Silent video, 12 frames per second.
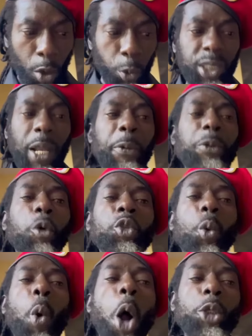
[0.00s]
We stand with
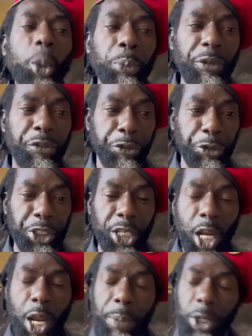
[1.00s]
those who want to be
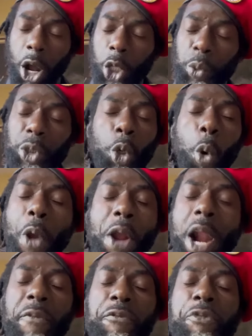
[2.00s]
free, because we know we are
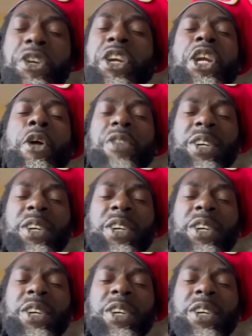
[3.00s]
not free here